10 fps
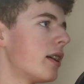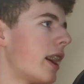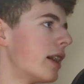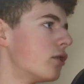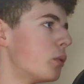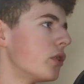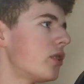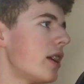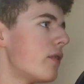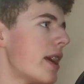and we'll
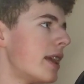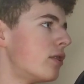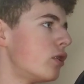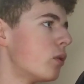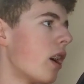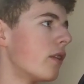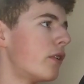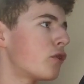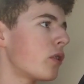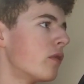save it into our
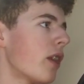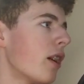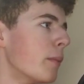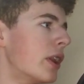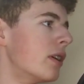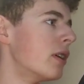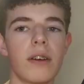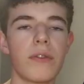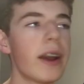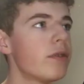virtual environment.
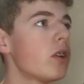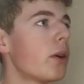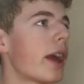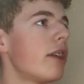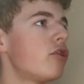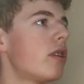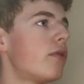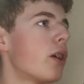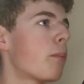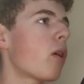Find the location
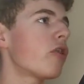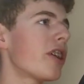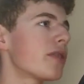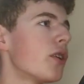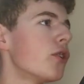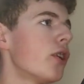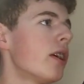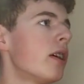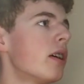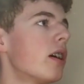of your projects folder.